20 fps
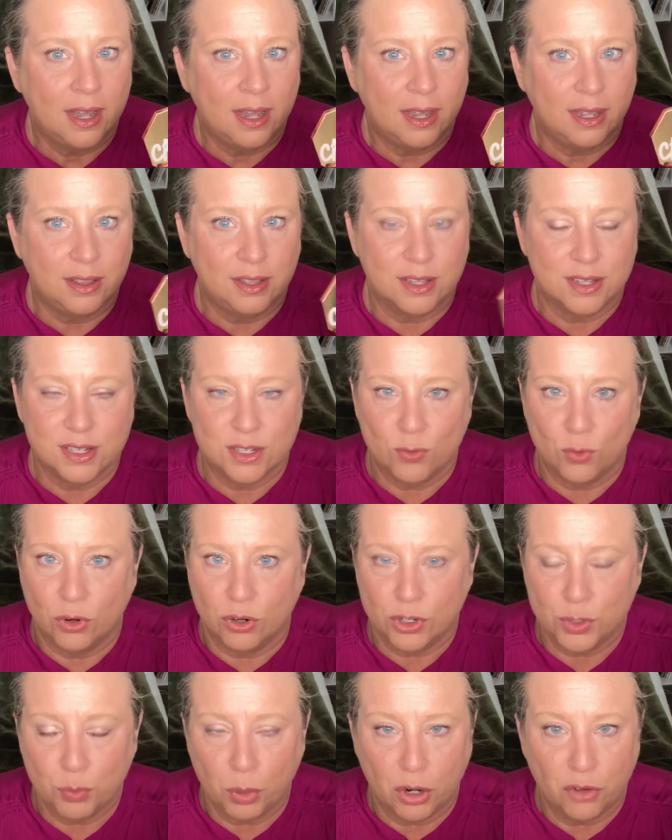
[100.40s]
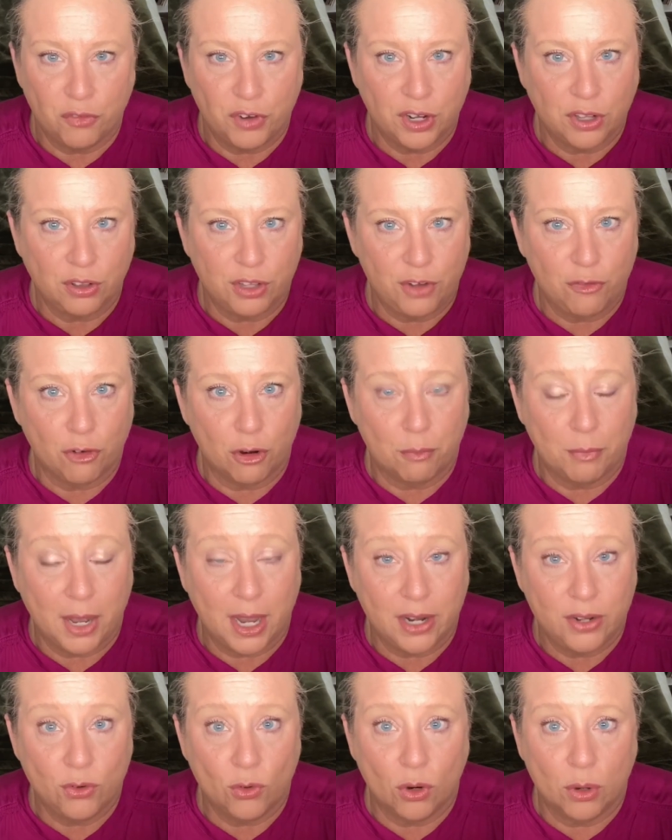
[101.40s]
This works perfectly for
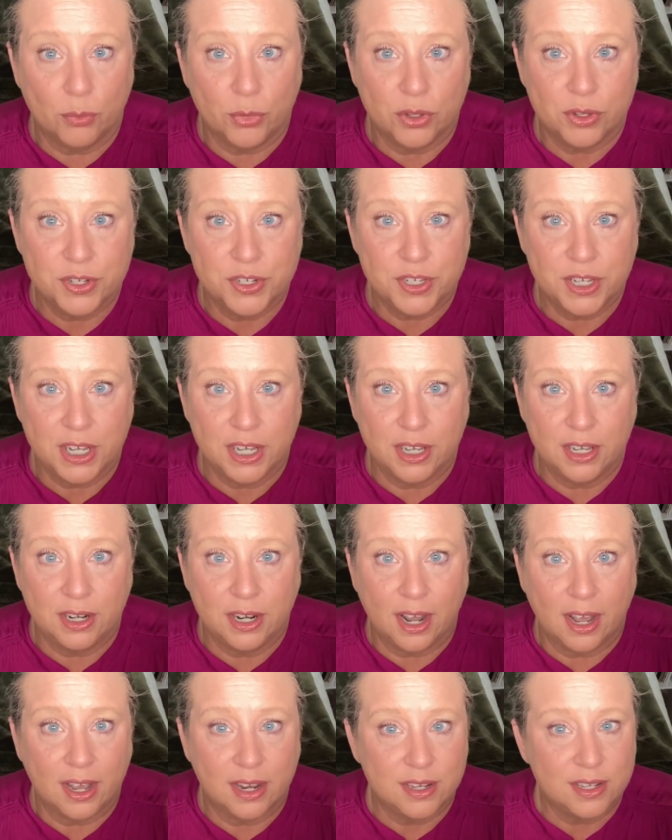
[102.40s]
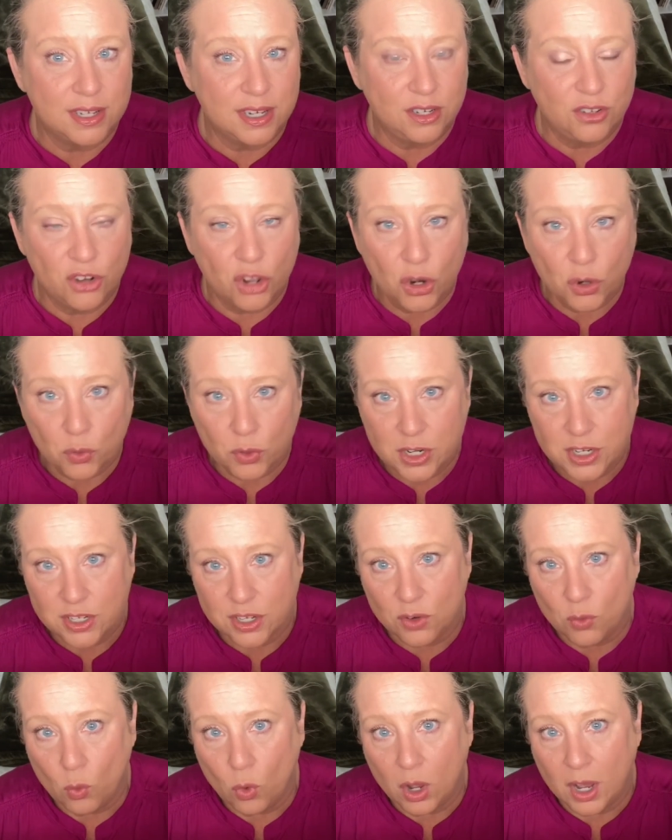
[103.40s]
my normal skin. I see no
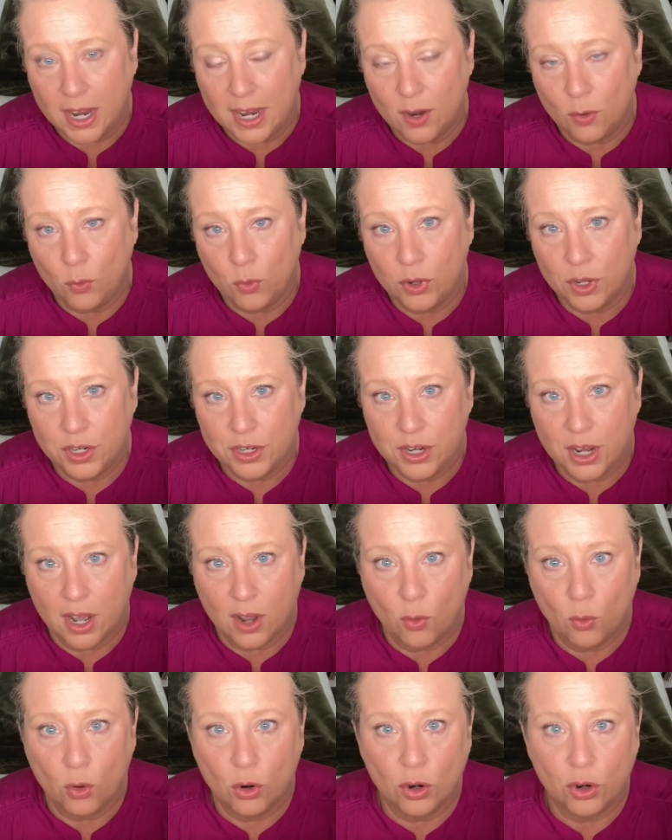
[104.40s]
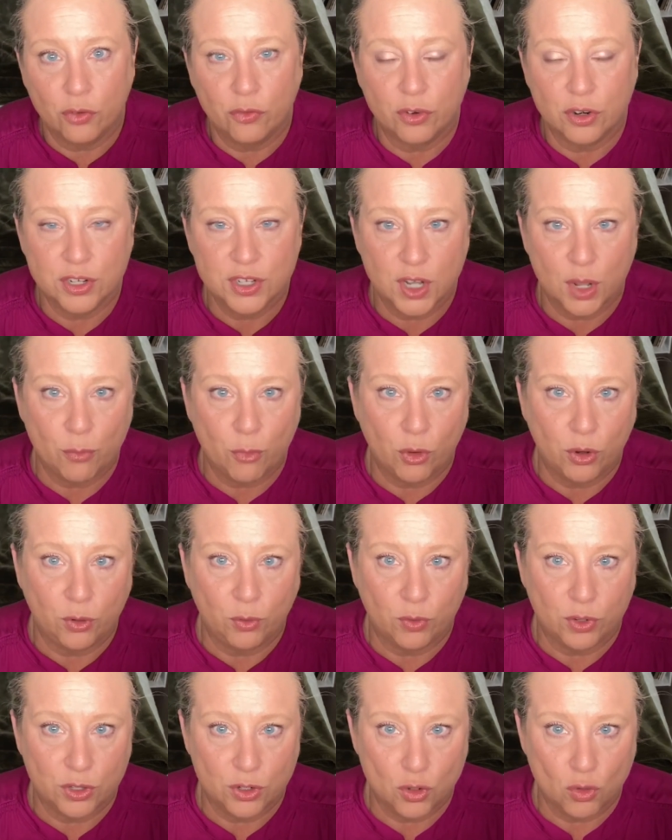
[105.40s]
reason why it would not work for
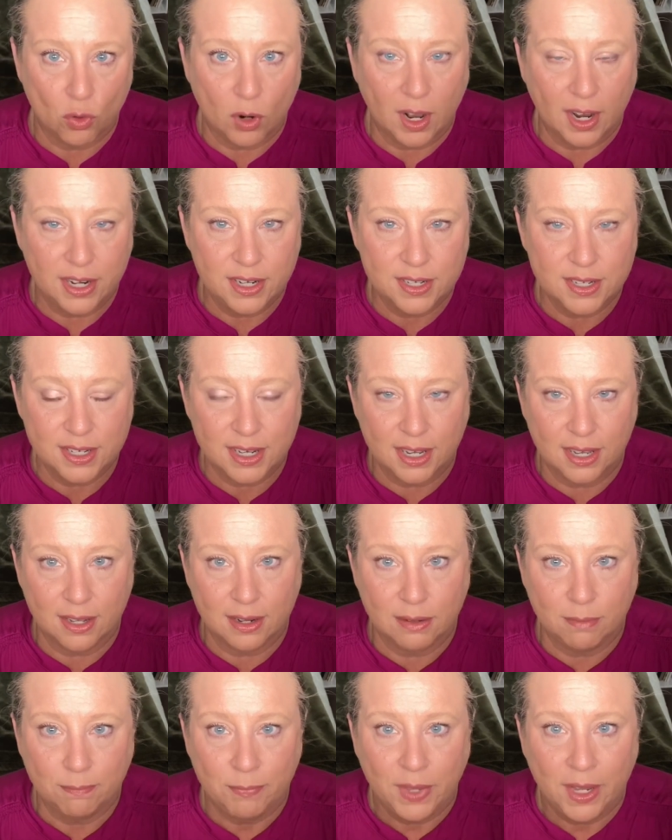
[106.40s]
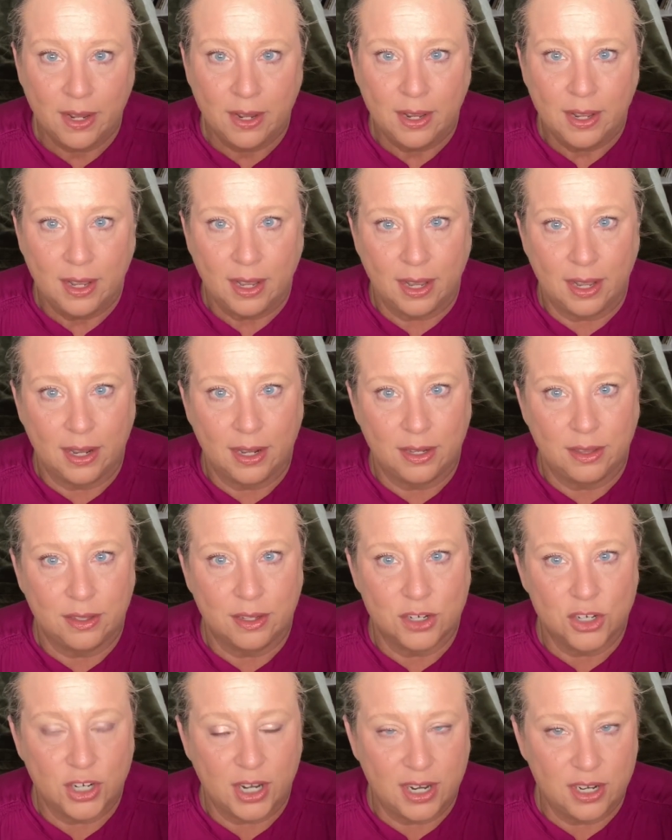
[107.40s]
someone with dry skin, and
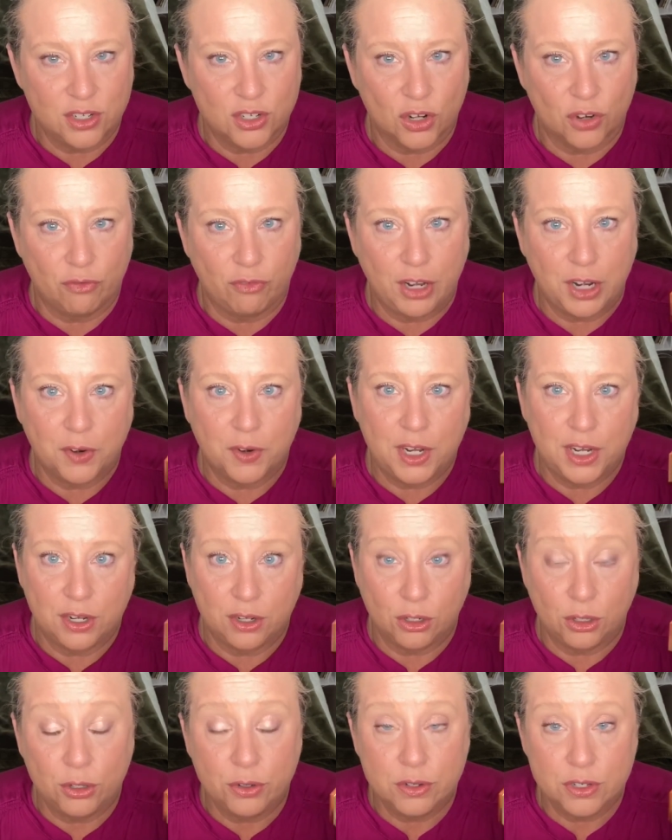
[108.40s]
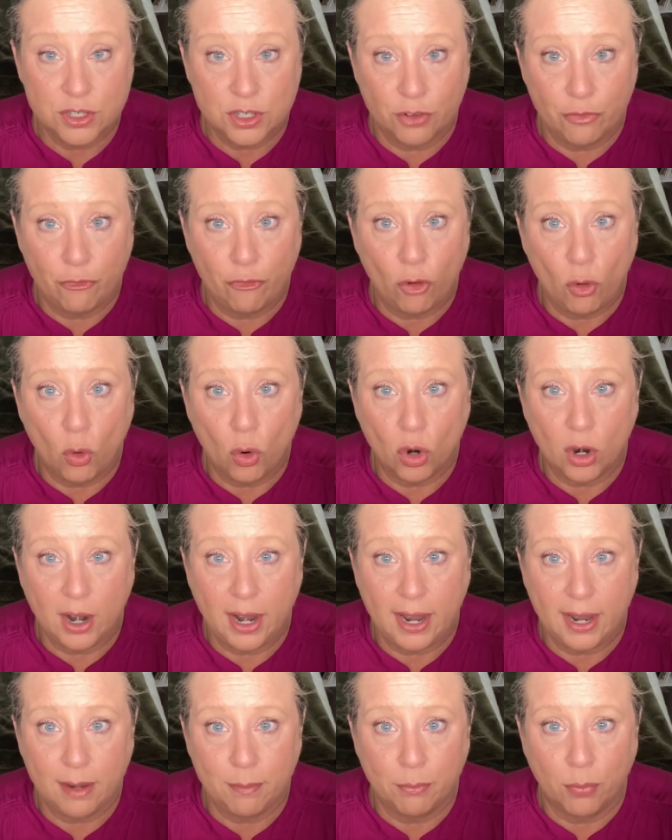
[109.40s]
the shades are very inclusive for
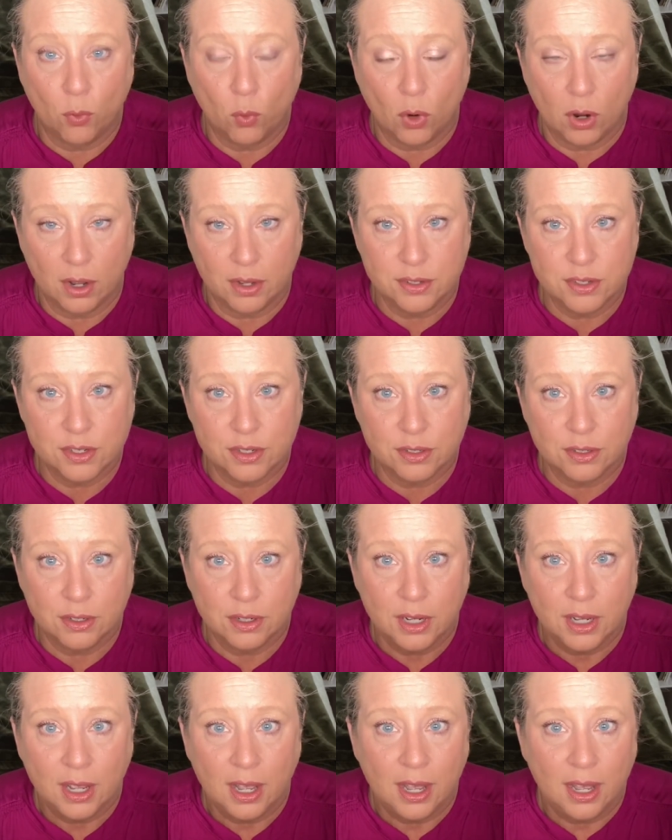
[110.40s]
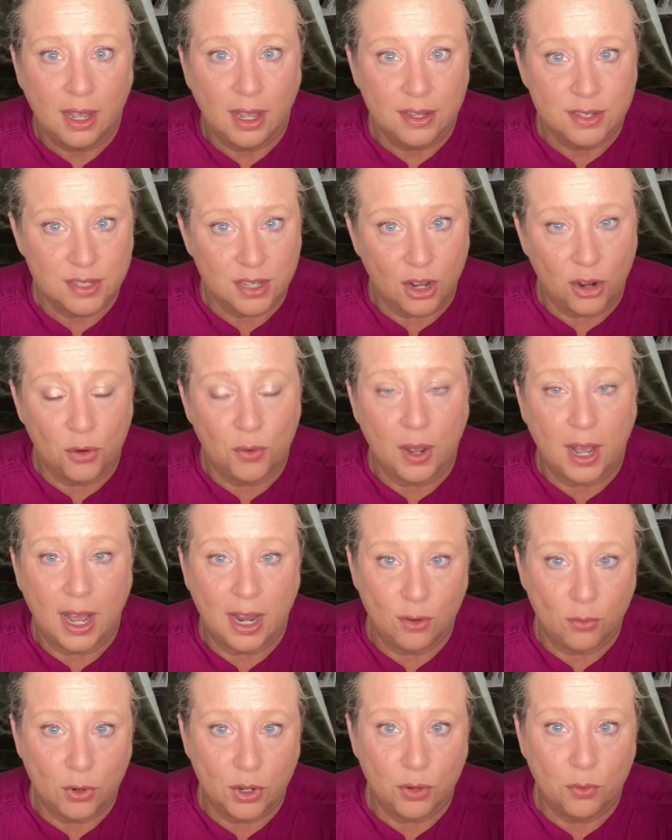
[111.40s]
a bronzer, so
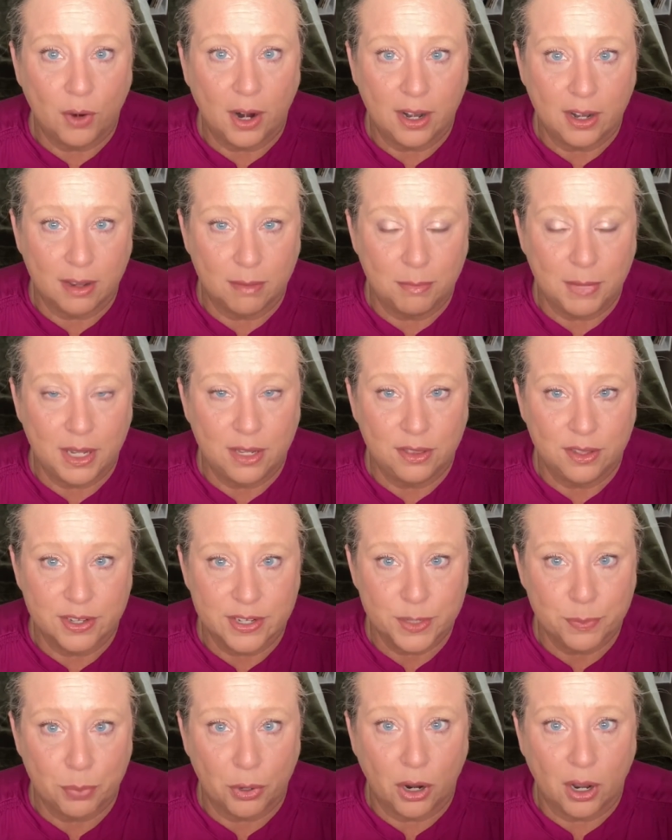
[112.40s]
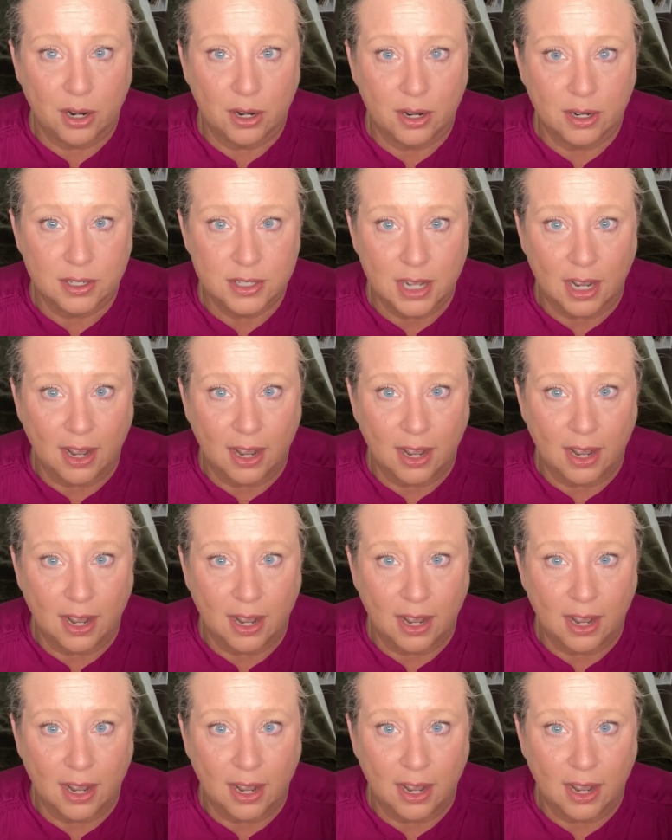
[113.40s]
I would recommend this product.